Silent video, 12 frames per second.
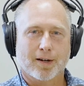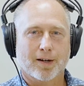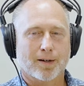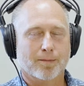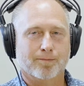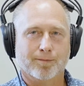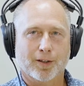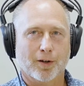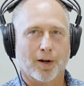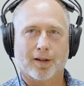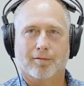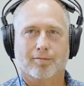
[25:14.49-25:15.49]

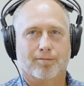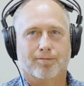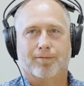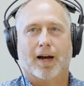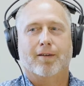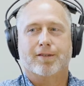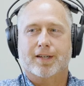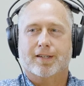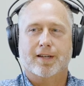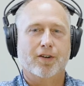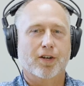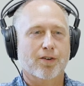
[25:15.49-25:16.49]
I can 5, 6,
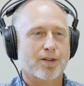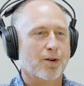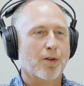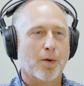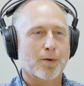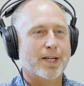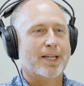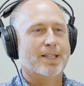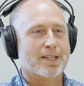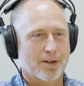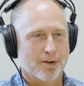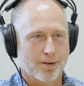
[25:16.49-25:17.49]
7 years ago, they were 10
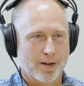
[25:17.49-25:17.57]
SEER,